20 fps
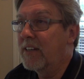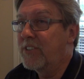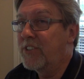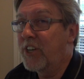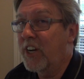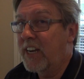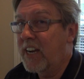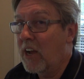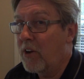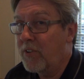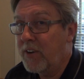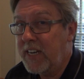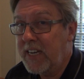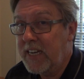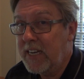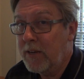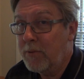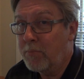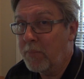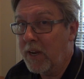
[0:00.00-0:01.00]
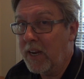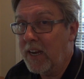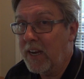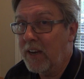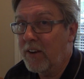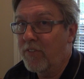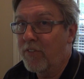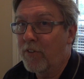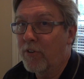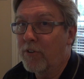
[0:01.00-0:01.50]
Check out
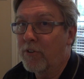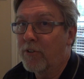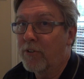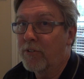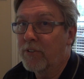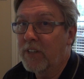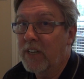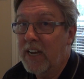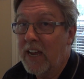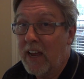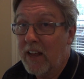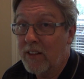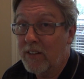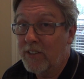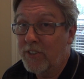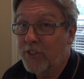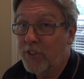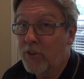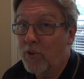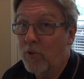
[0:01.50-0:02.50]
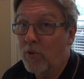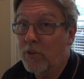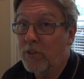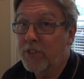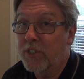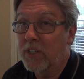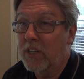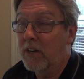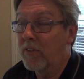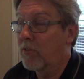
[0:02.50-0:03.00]
eBay for the college
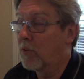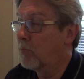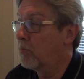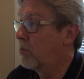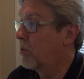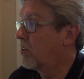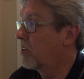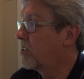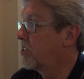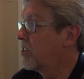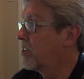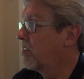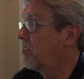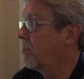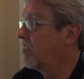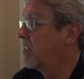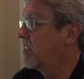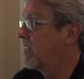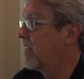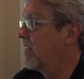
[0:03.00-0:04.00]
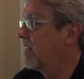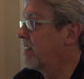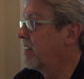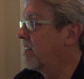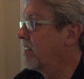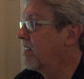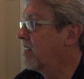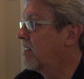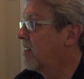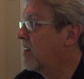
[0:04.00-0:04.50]
course level books of
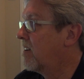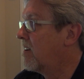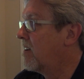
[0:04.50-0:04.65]
Italian.